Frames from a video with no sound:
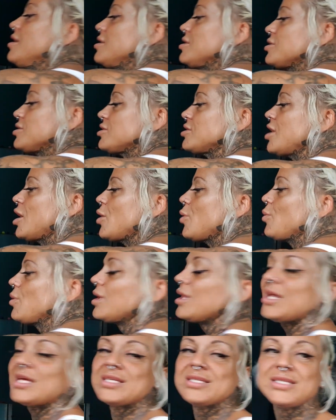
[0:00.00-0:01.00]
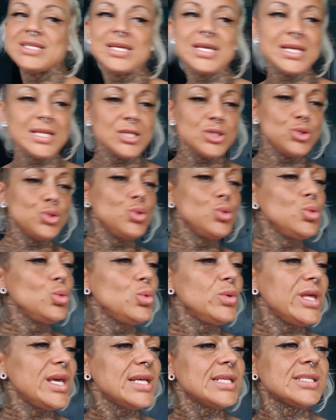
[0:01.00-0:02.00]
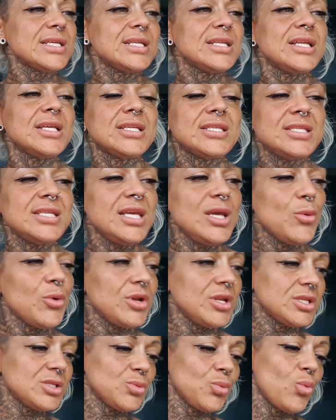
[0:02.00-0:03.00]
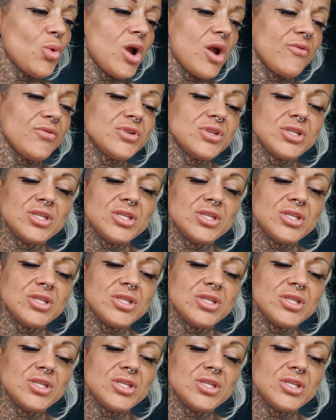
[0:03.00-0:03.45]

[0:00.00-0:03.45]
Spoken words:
So let's dig into this and let's see what it's worth.